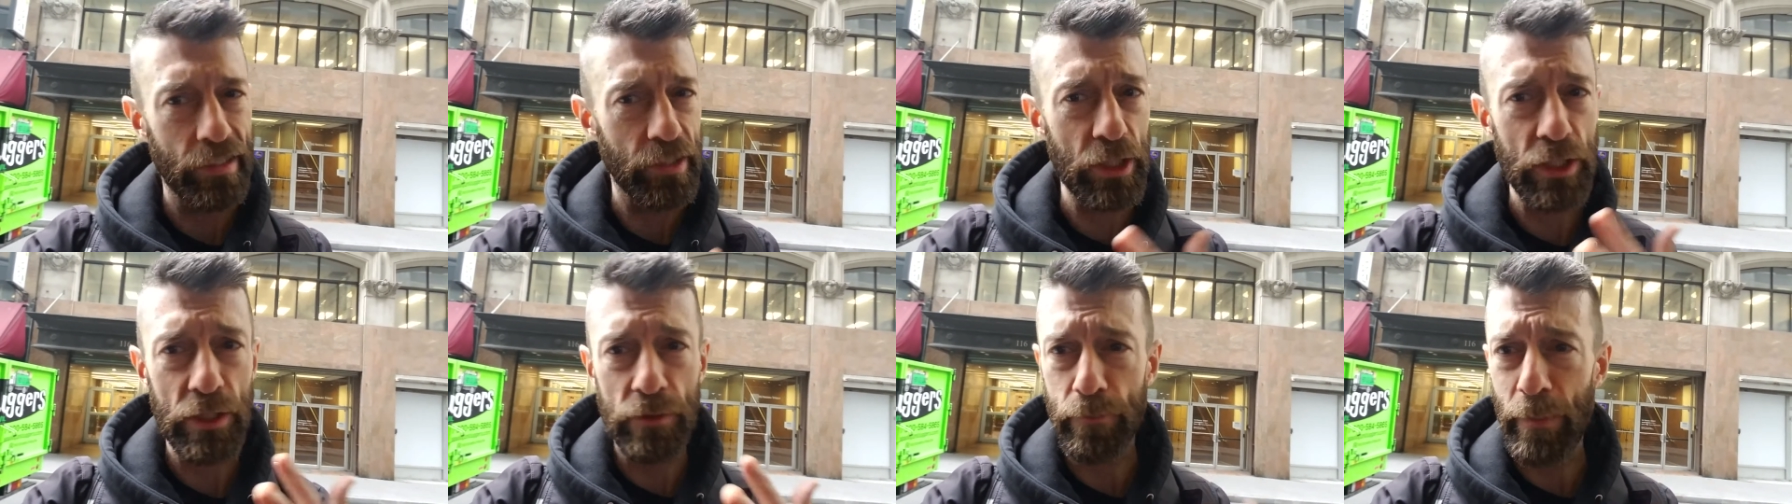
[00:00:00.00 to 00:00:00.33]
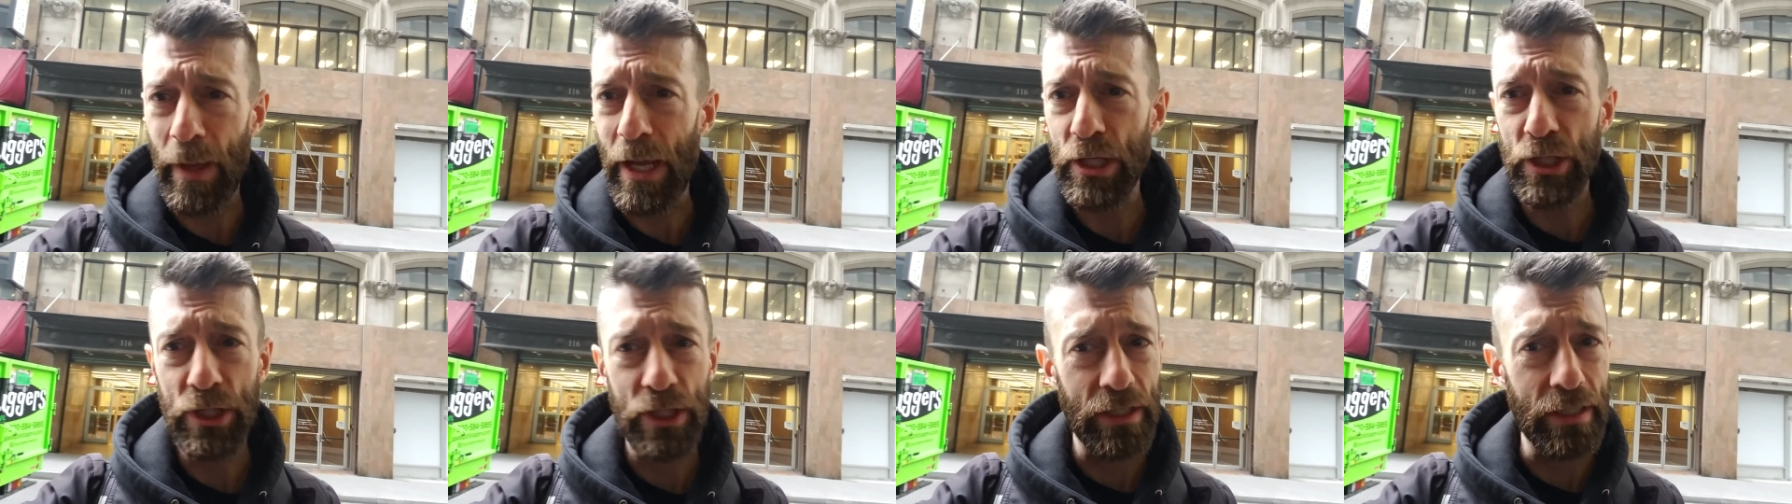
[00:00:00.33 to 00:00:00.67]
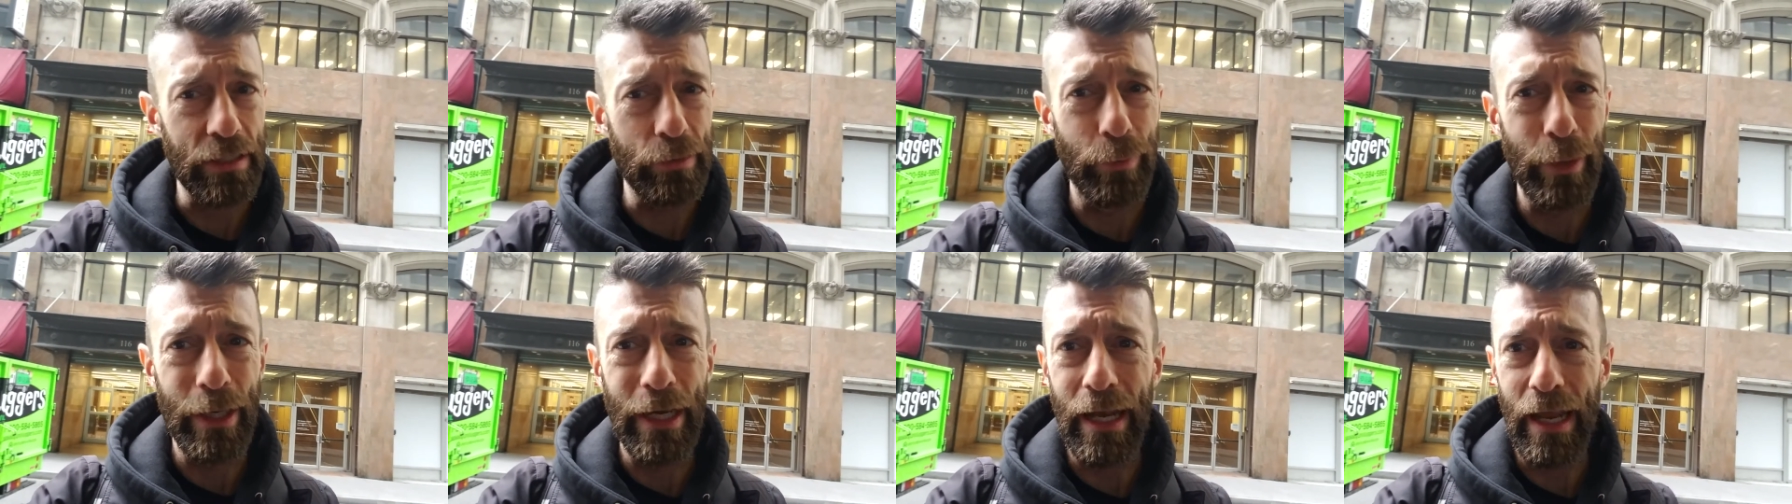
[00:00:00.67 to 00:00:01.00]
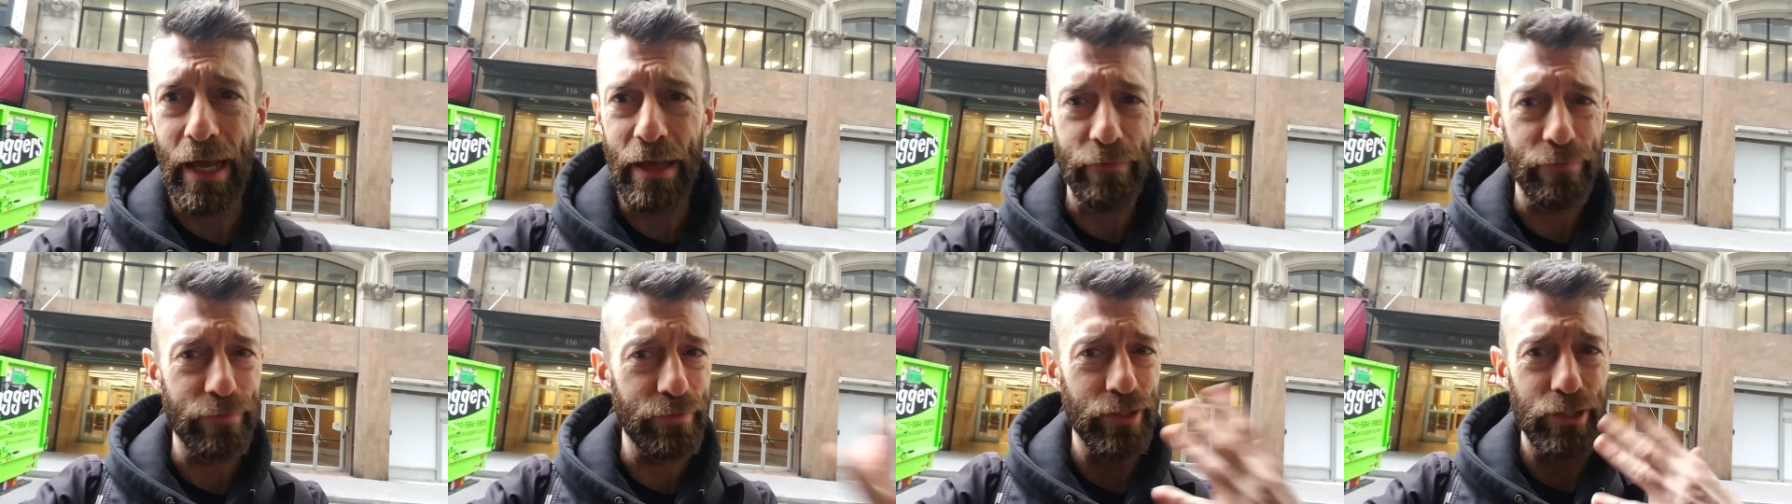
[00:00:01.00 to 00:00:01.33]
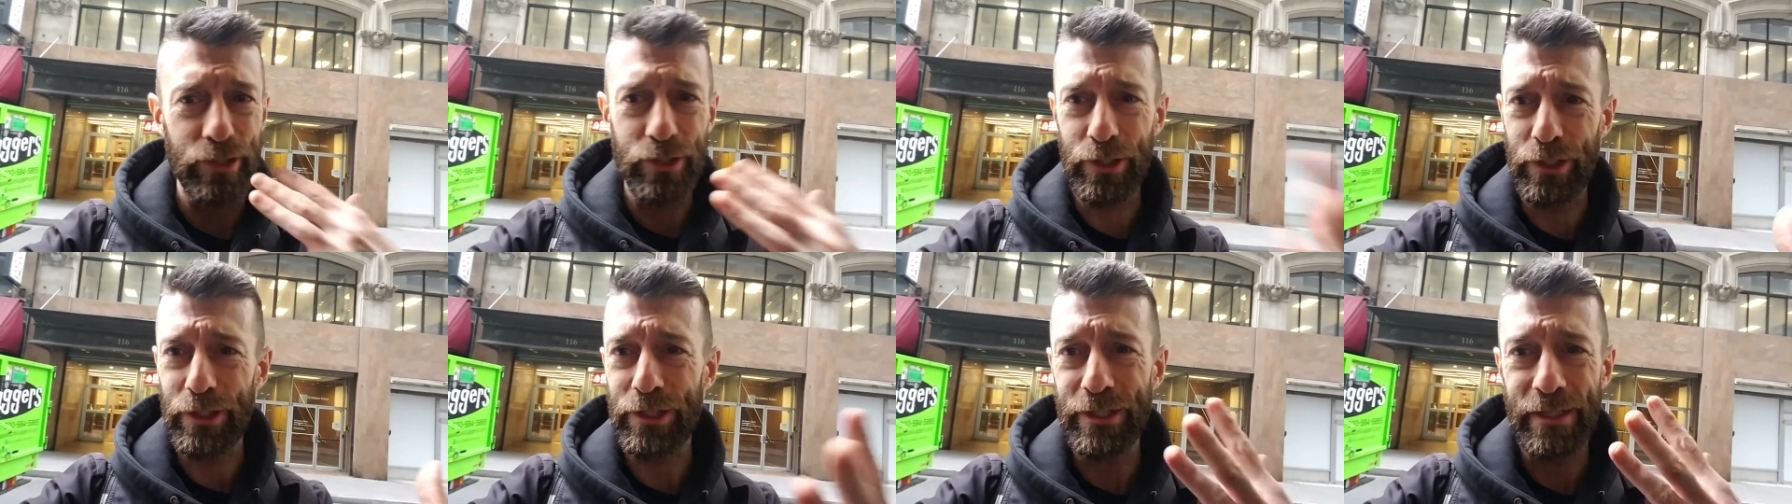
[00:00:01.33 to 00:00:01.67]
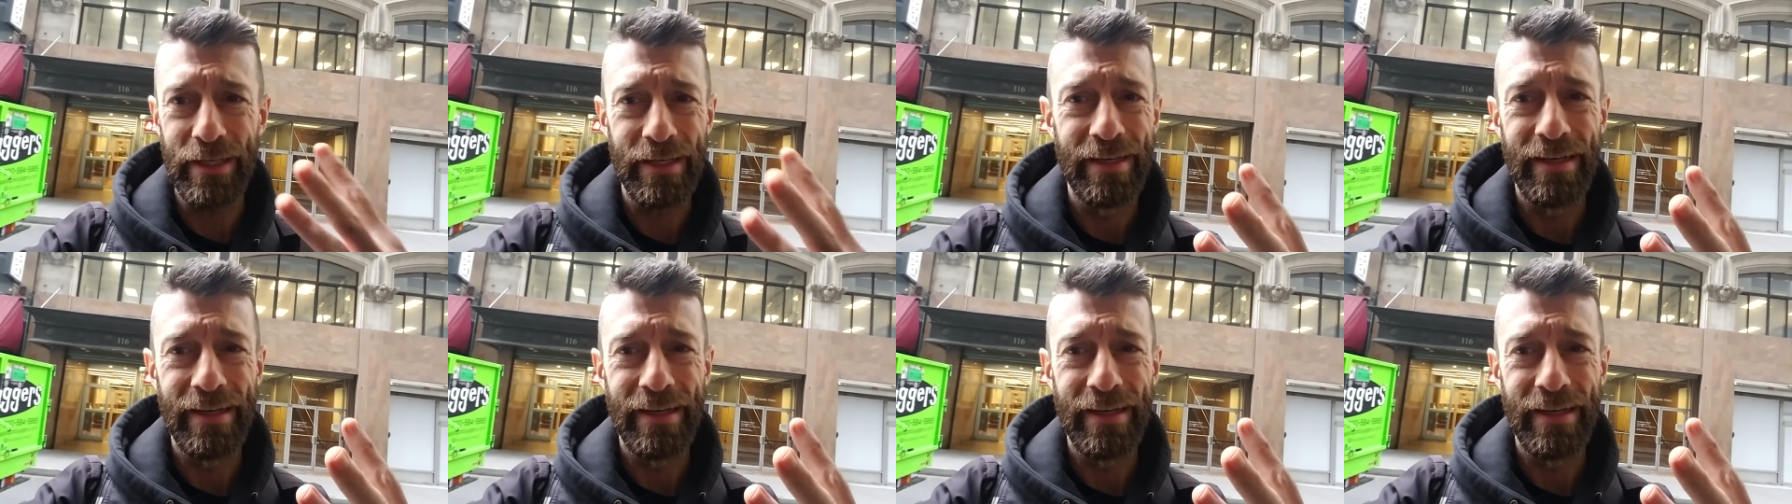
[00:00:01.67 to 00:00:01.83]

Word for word: especially when life is just